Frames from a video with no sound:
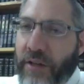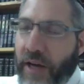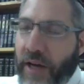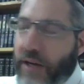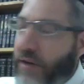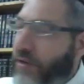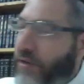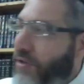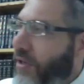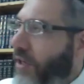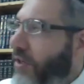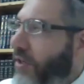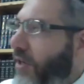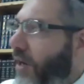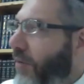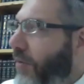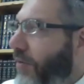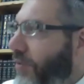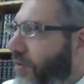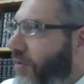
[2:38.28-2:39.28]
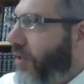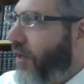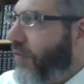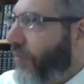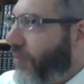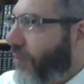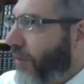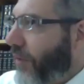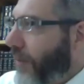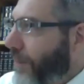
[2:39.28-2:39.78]
I can understand you get rid of
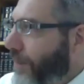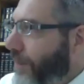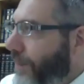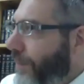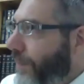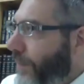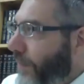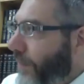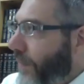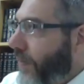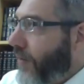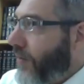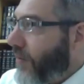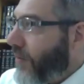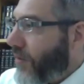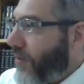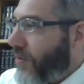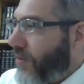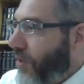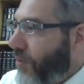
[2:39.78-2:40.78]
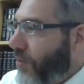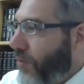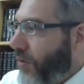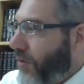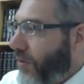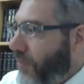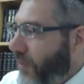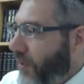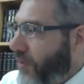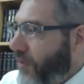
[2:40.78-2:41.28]
slavery, because all weren't
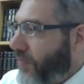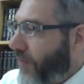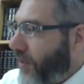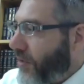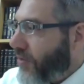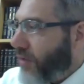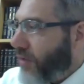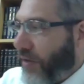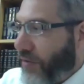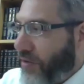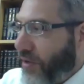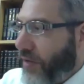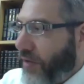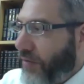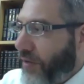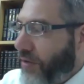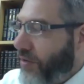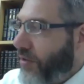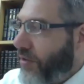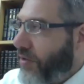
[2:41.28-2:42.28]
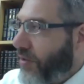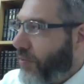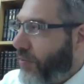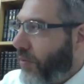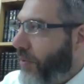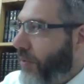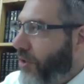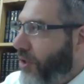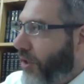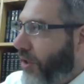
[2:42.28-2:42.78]
the biggest fans of slavery. Slavery is just a
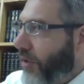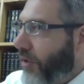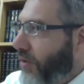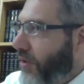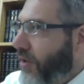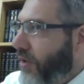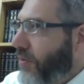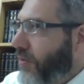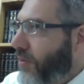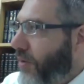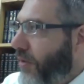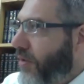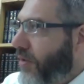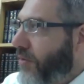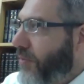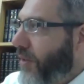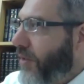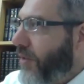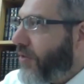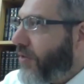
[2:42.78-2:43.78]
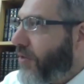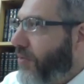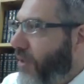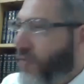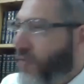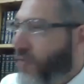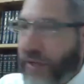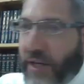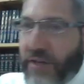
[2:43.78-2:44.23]
permission, but it doesn't mean there's a mitzvah.